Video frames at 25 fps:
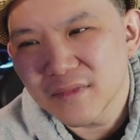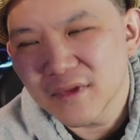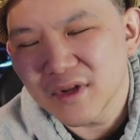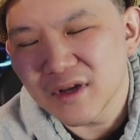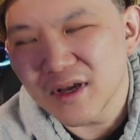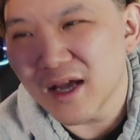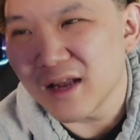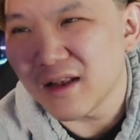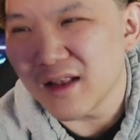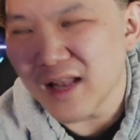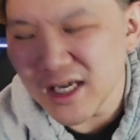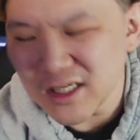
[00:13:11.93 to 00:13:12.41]

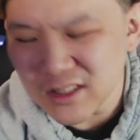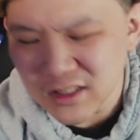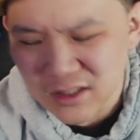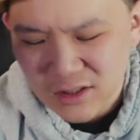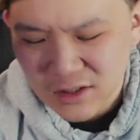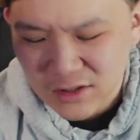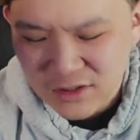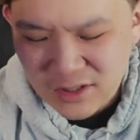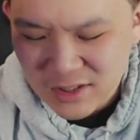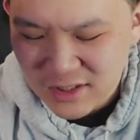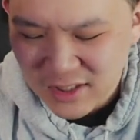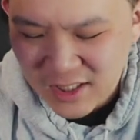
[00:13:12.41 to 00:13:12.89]

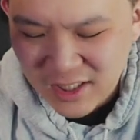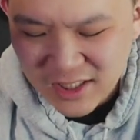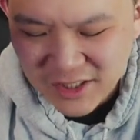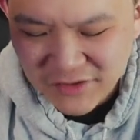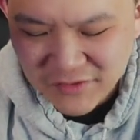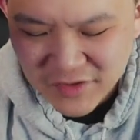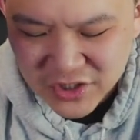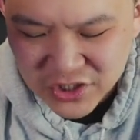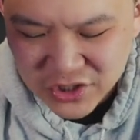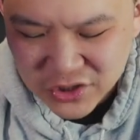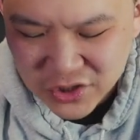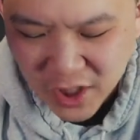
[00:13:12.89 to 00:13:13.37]
just get
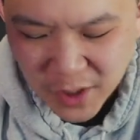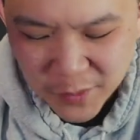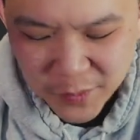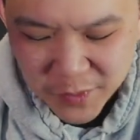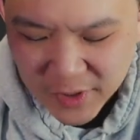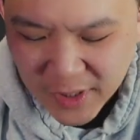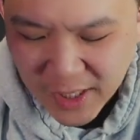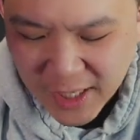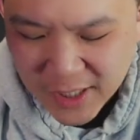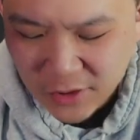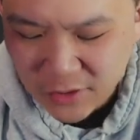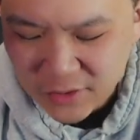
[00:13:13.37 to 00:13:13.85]
even
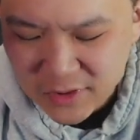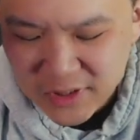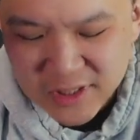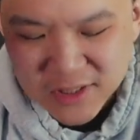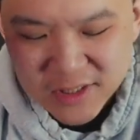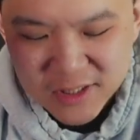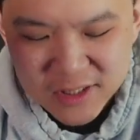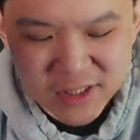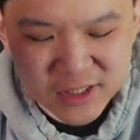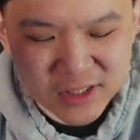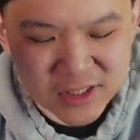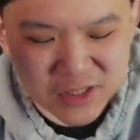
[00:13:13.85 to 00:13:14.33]
sharper. I don't think
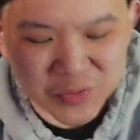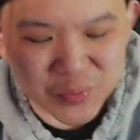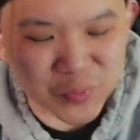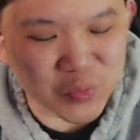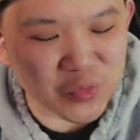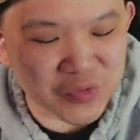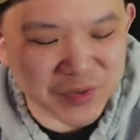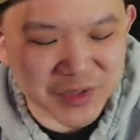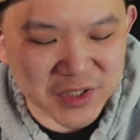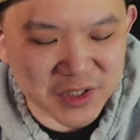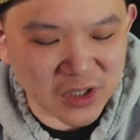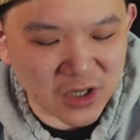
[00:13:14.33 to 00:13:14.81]
this
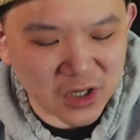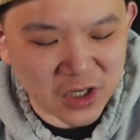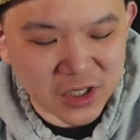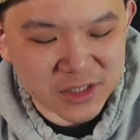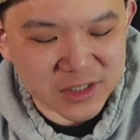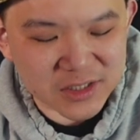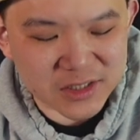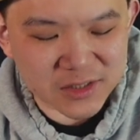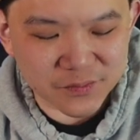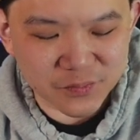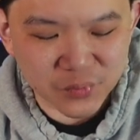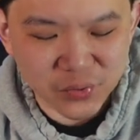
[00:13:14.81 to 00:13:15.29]
smooth cigar
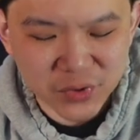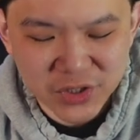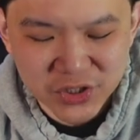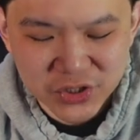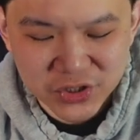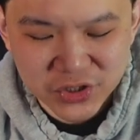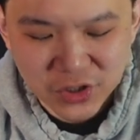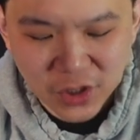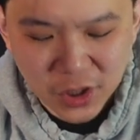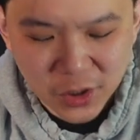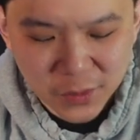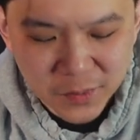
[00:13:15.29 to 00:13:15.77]
is pretty
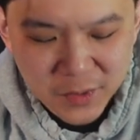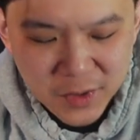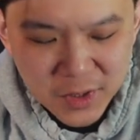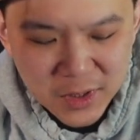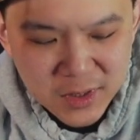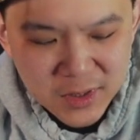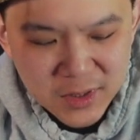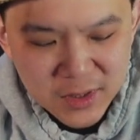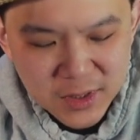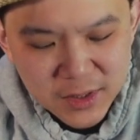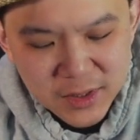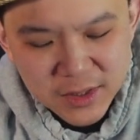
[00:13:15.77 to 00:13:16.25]
sharp.
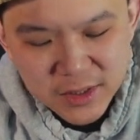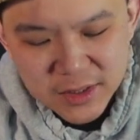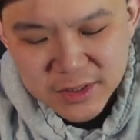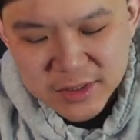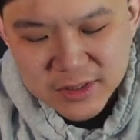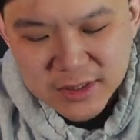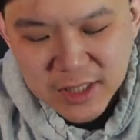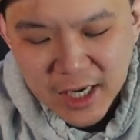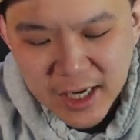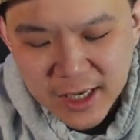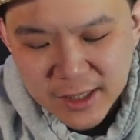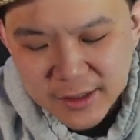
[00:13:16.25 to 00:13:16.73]
It's
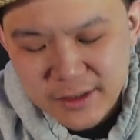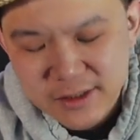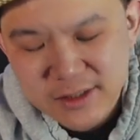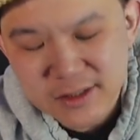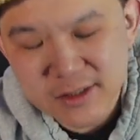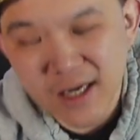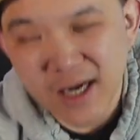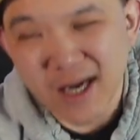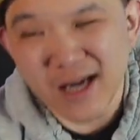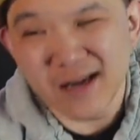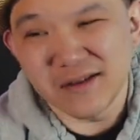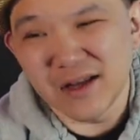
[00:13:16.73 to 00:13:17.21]

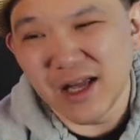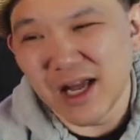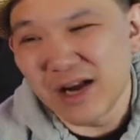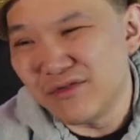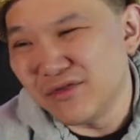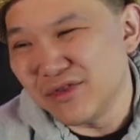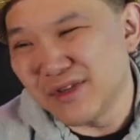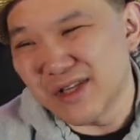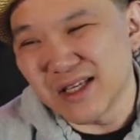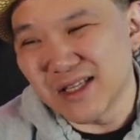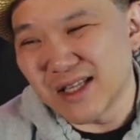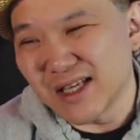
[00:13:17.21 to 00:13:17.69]
got
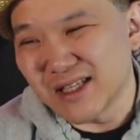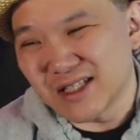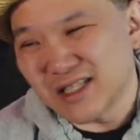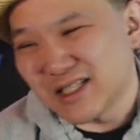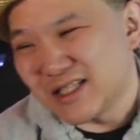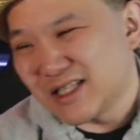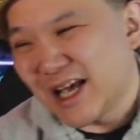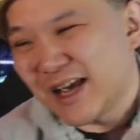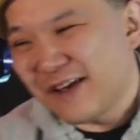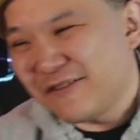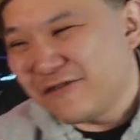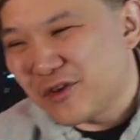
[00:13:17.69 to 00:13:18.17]
everything that's
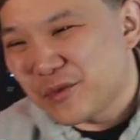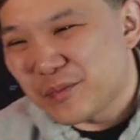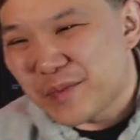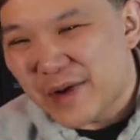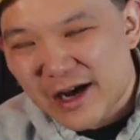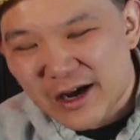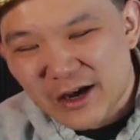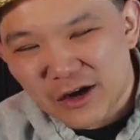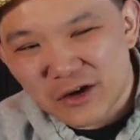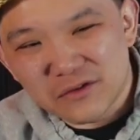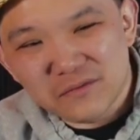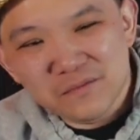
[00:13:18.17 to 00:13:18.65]
safe
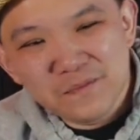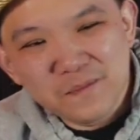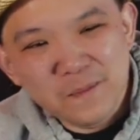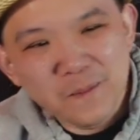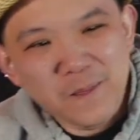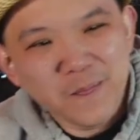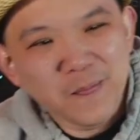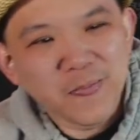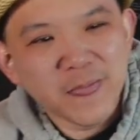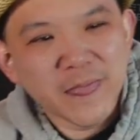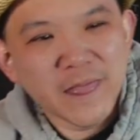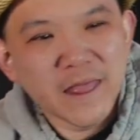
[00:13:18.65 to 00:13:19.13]
about
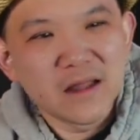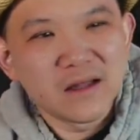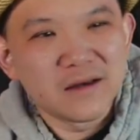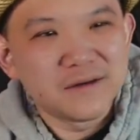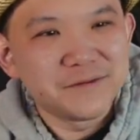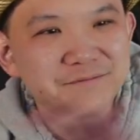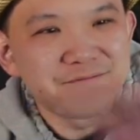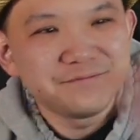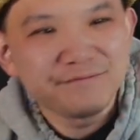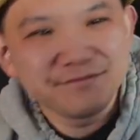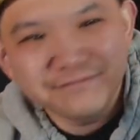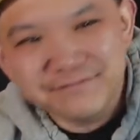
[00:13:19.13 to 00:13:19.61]

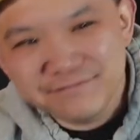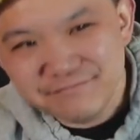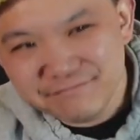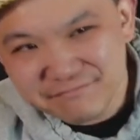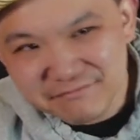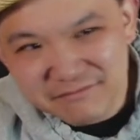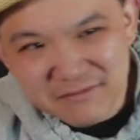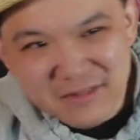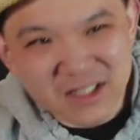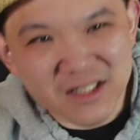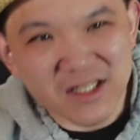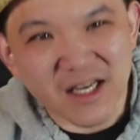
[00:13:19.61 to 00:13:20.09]

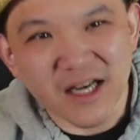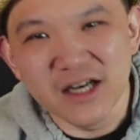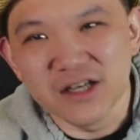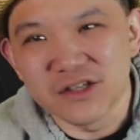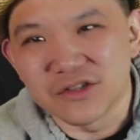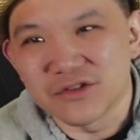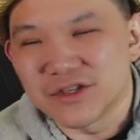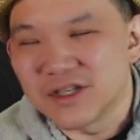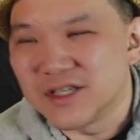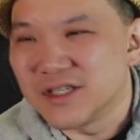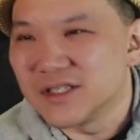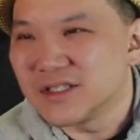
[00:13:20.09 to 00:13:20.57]
San
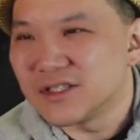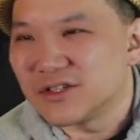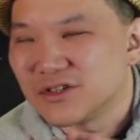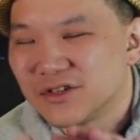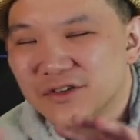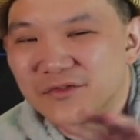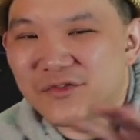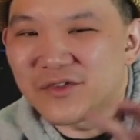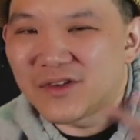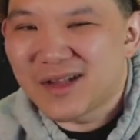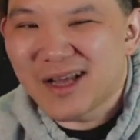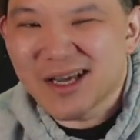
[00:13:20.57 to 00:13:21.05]
Andreas. So
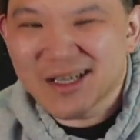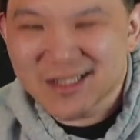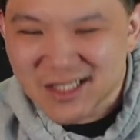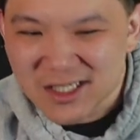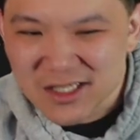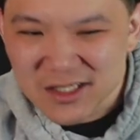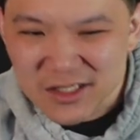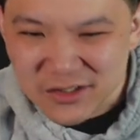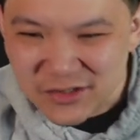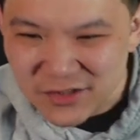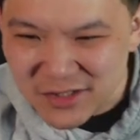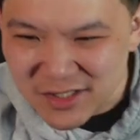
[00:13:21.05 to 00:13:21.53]
if you like
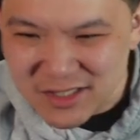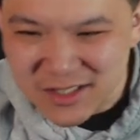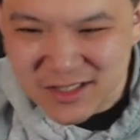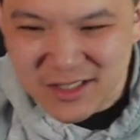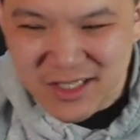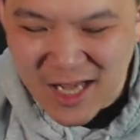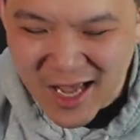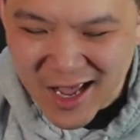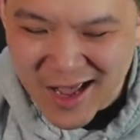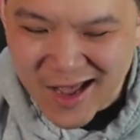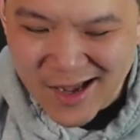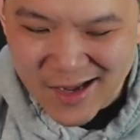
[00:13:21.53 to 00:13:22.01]
San Andreas,
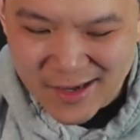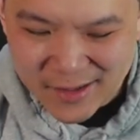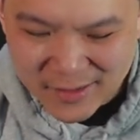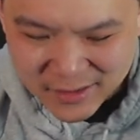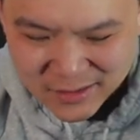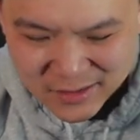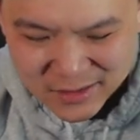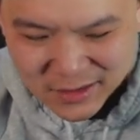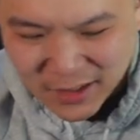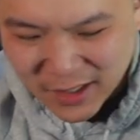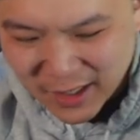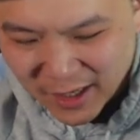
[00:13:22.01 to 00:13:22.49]
yeah,
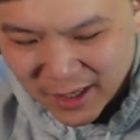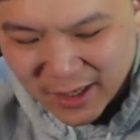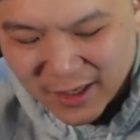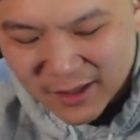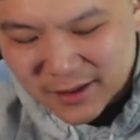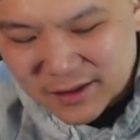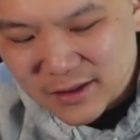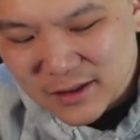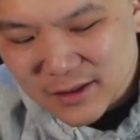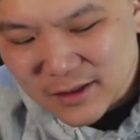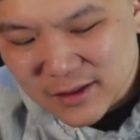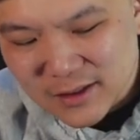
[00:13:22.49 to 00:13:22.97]

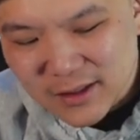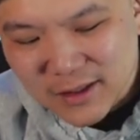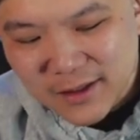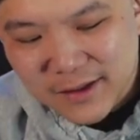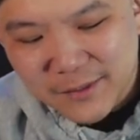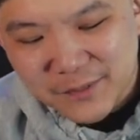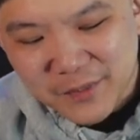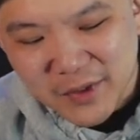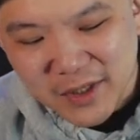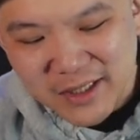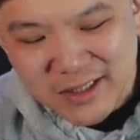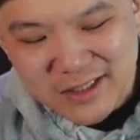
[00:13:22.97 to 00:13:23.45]
okay.
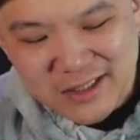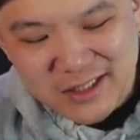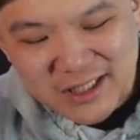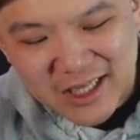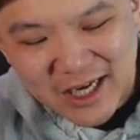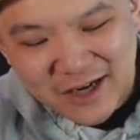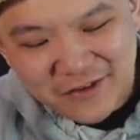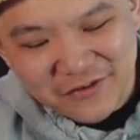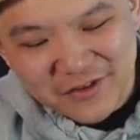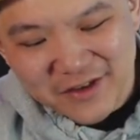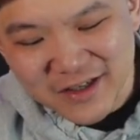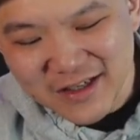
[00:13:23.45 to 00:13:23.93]
But it's
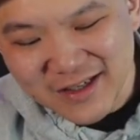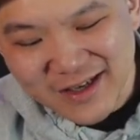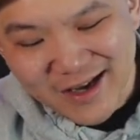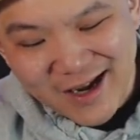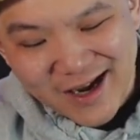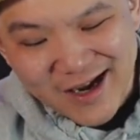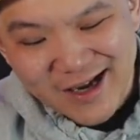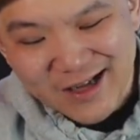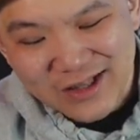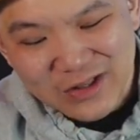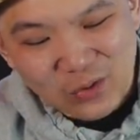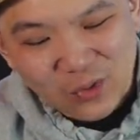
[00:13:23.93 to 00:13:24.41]
definitely
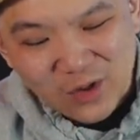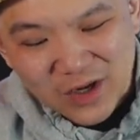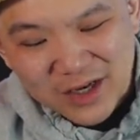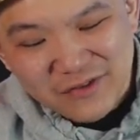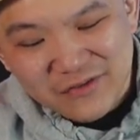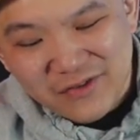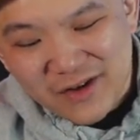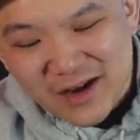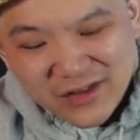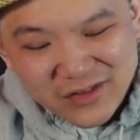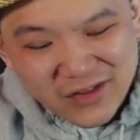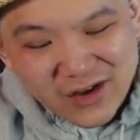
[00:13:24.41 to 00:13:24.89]
not a
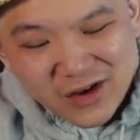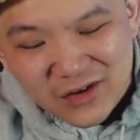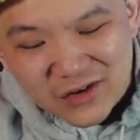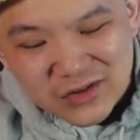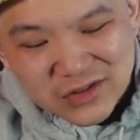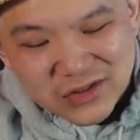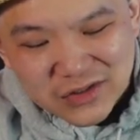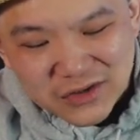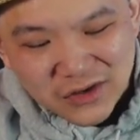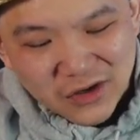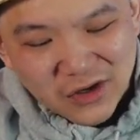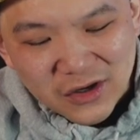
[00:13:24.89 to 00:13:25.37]
$25
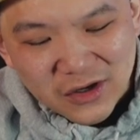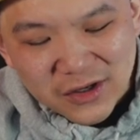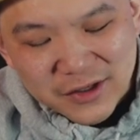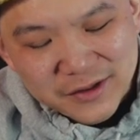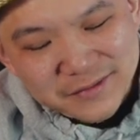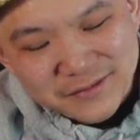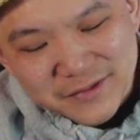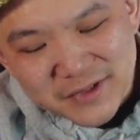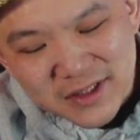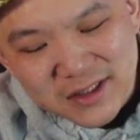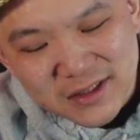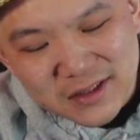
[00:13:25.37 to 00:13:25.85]
cigar.
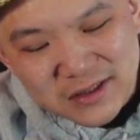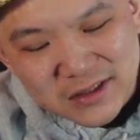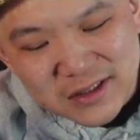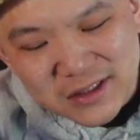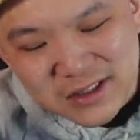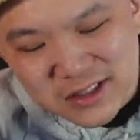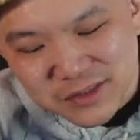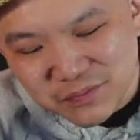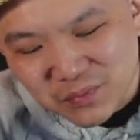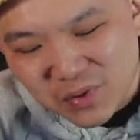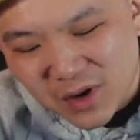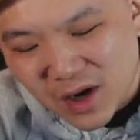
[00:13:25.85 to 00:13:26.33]
This
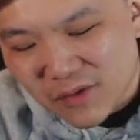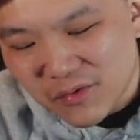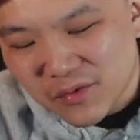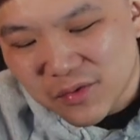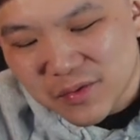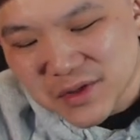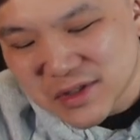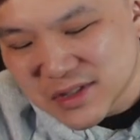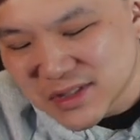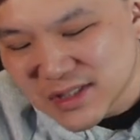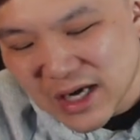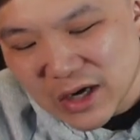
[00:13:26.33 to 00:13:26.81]
is
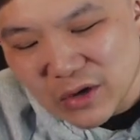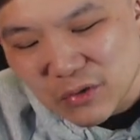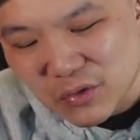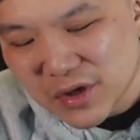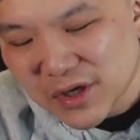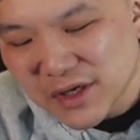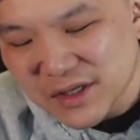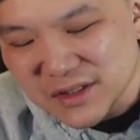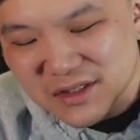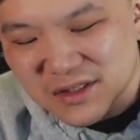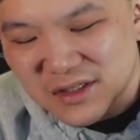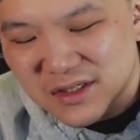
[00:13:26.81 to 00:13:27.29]
probably somewhere
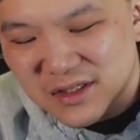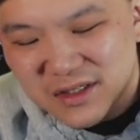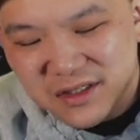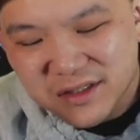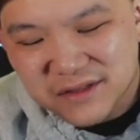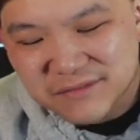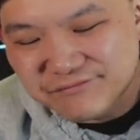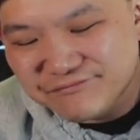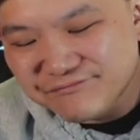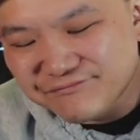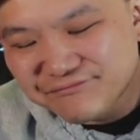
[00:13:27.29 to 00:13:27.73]
in the